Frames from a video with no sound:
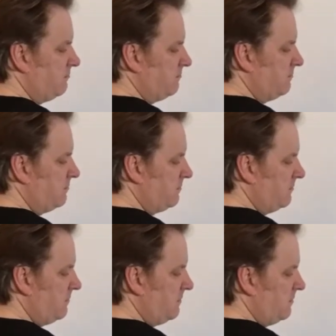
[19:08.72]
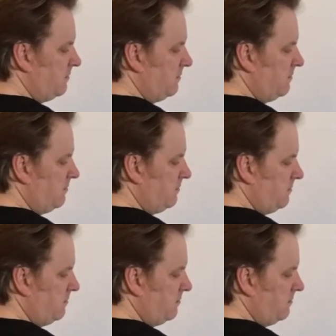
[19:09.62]

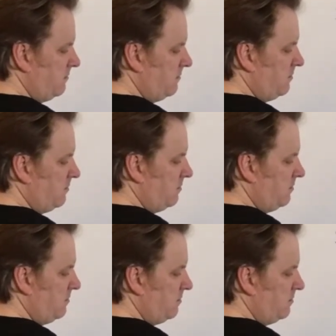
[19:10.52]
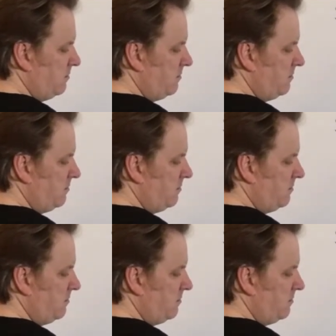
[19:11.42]
Nobody speaks.